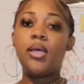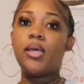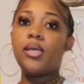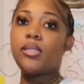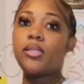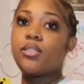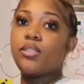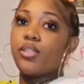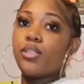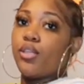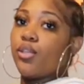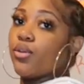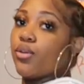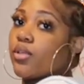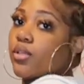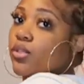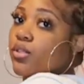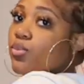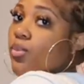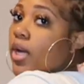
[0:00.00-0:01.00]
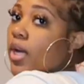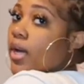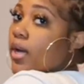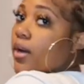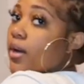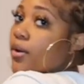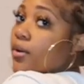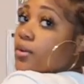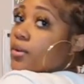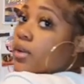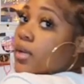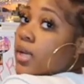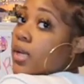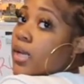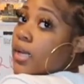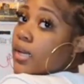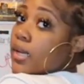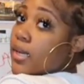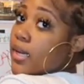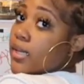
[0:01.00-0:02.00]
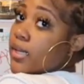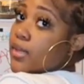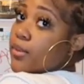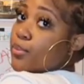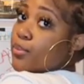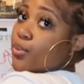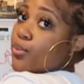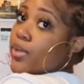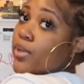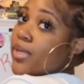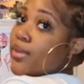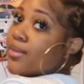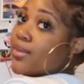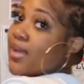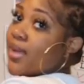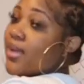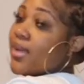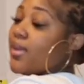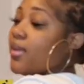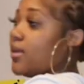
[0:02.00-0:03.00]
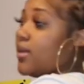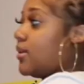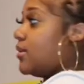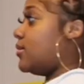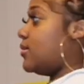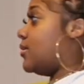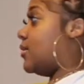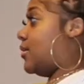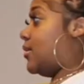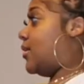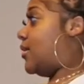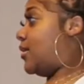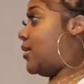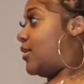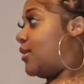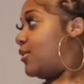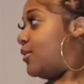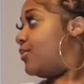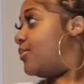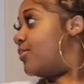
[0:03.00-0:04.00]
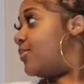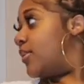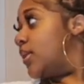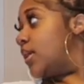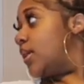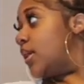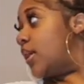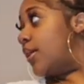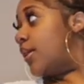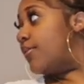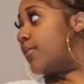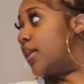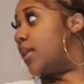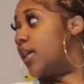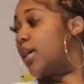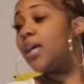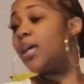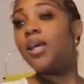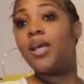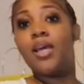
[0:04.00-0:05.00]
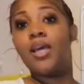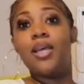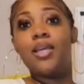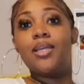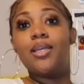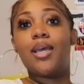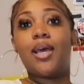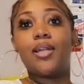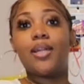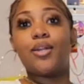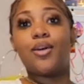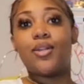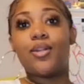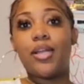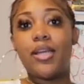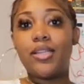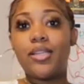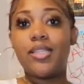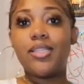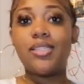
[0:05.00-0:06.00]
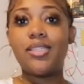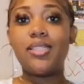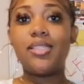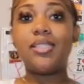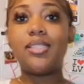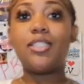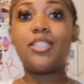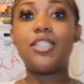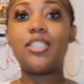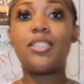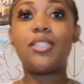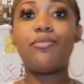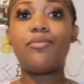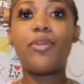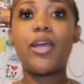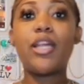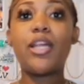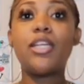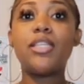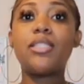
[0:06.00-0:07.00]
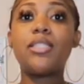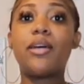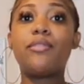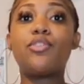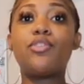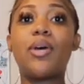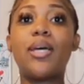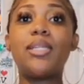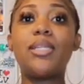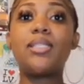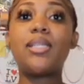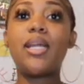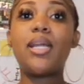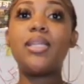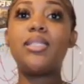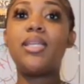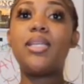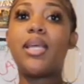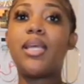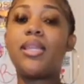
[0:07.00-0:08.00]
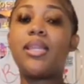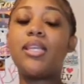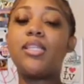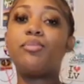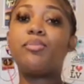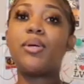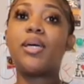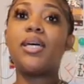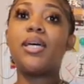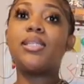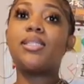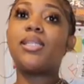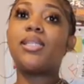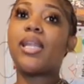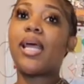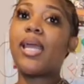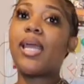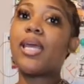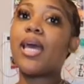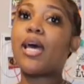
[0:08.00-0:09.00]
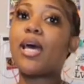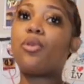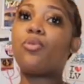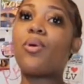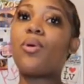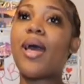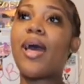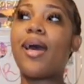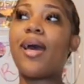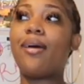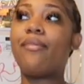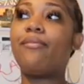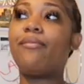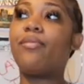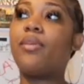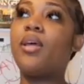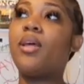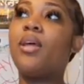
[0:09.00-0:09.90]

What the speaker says: It's cute as well. Got the booty thing in, you know? Y'all know, like, this is just some regular stuff. So I decided to get this because, like, I don't have...